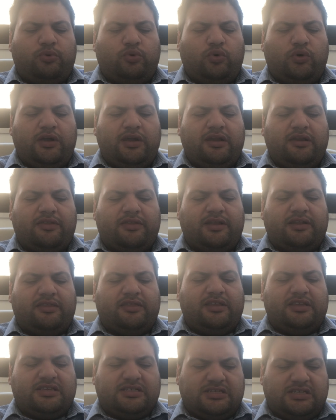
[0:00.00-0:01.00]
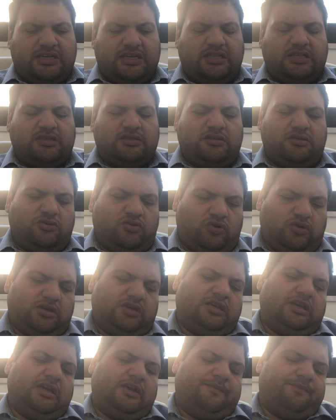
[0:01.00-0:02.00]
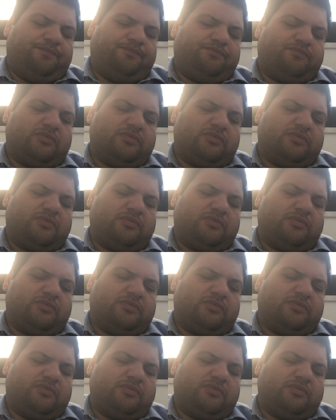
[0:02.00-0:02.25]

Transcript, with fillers: point that they said, okay,